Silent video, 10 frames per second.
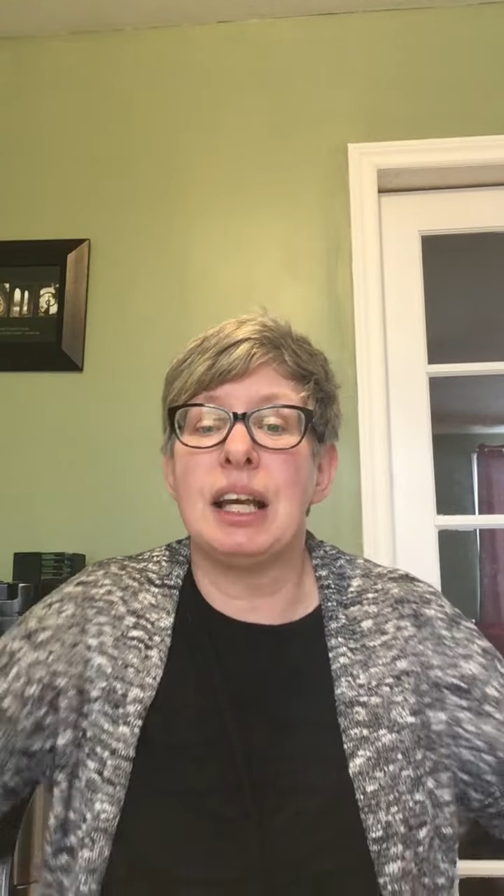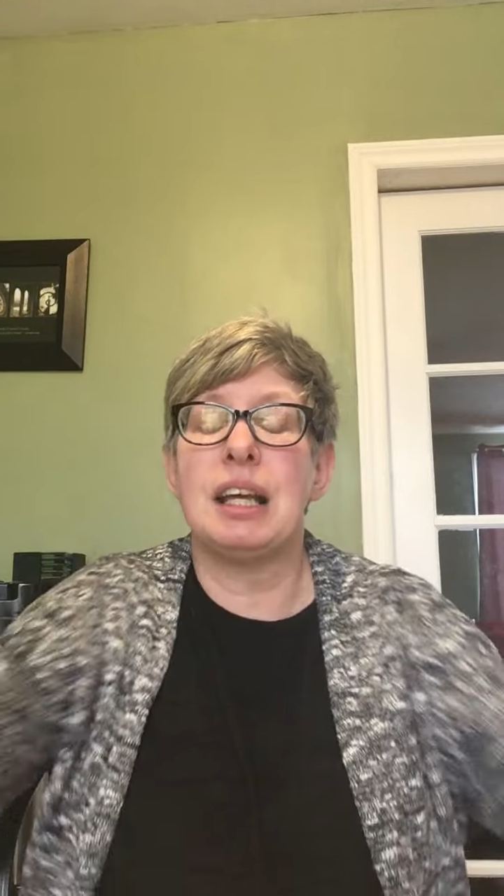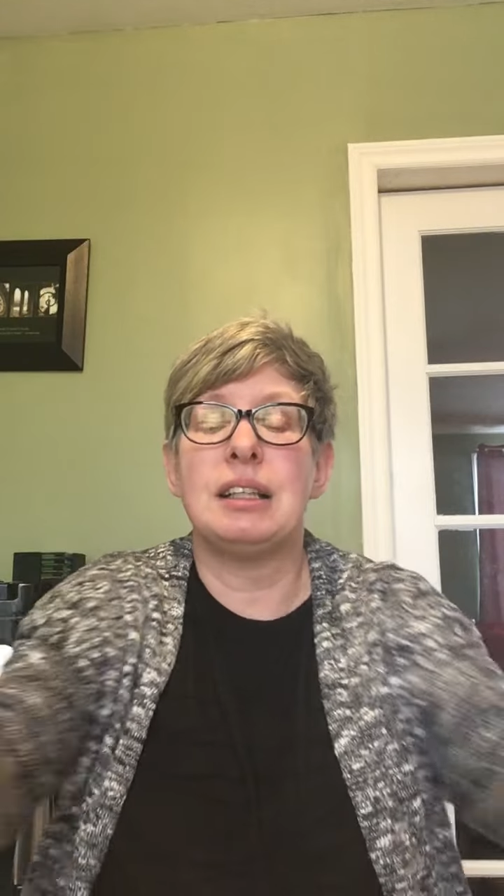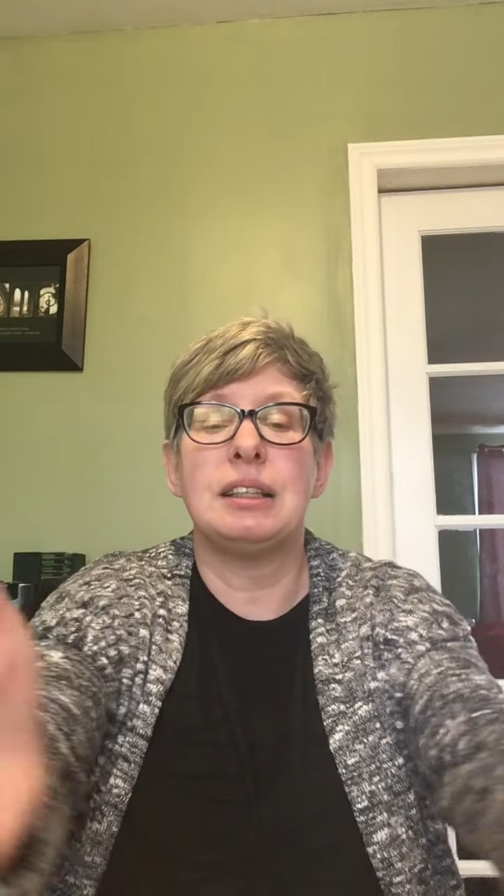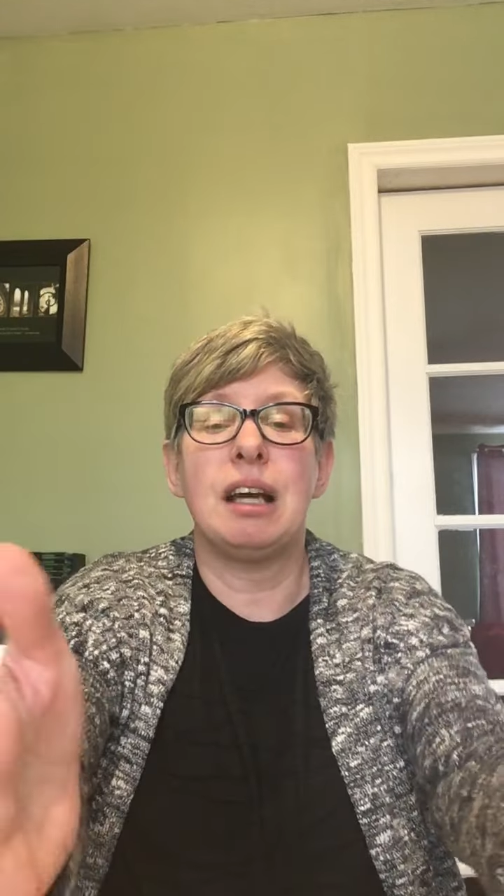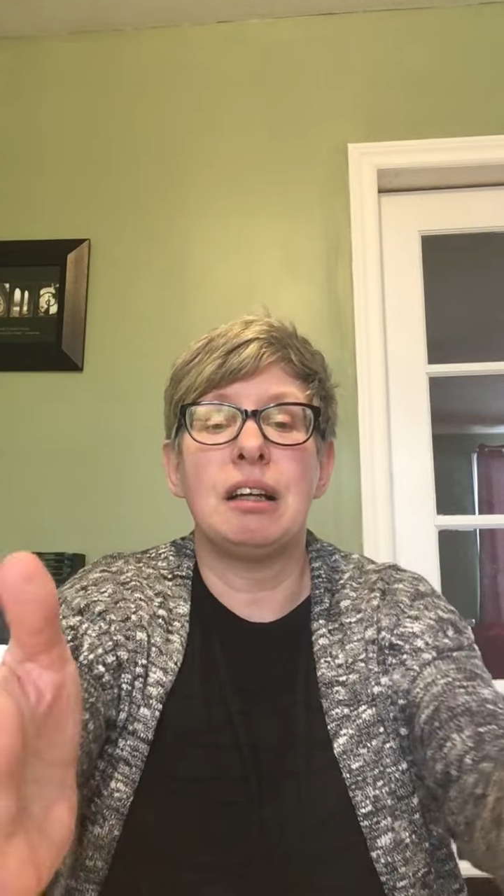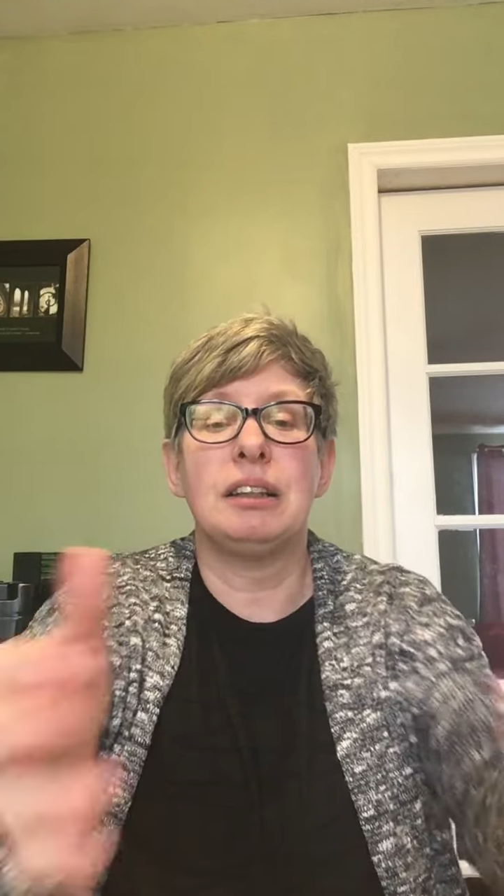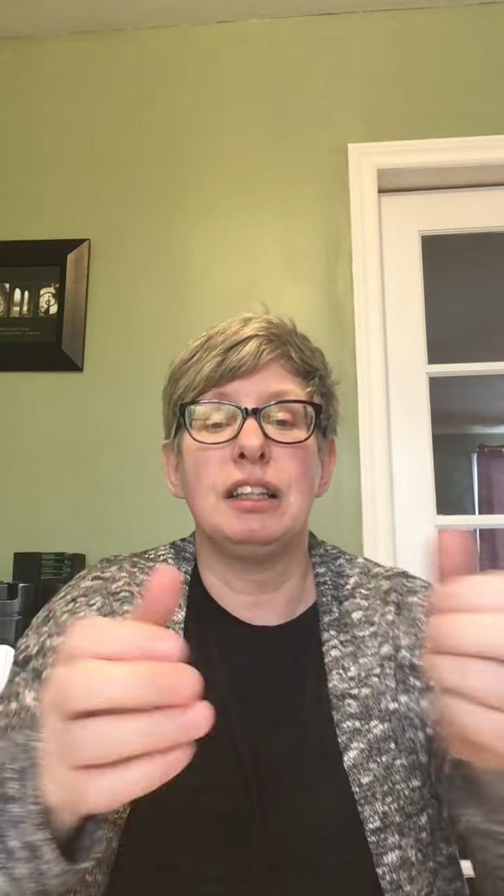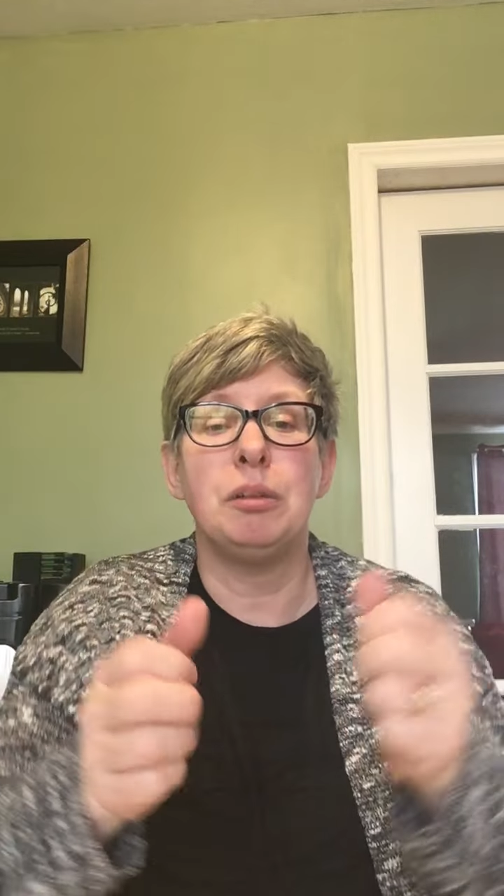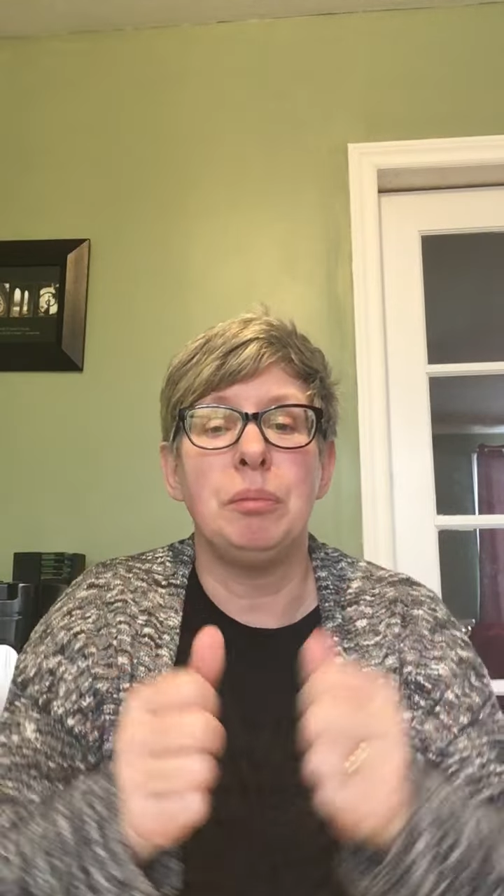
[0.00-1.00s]
and
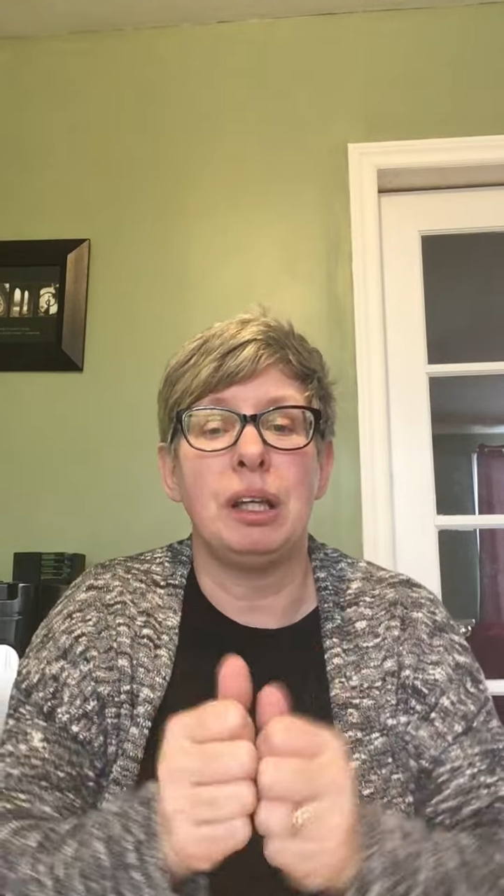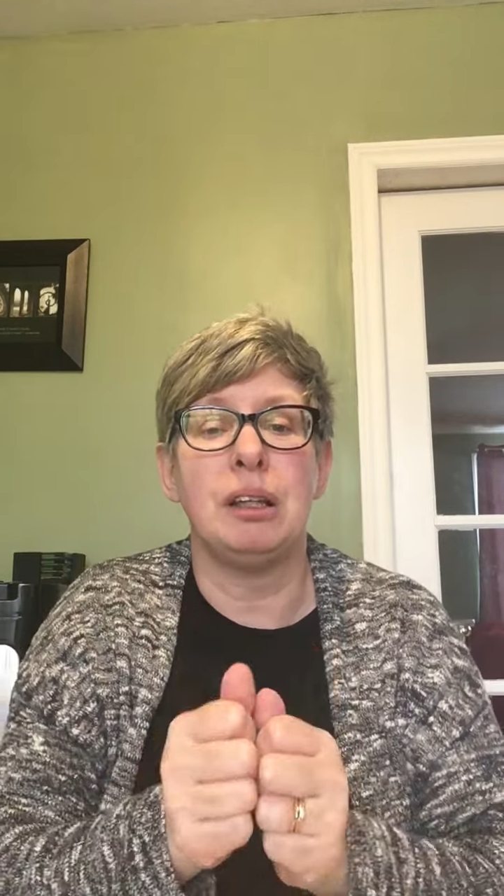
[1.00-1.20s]
tuck them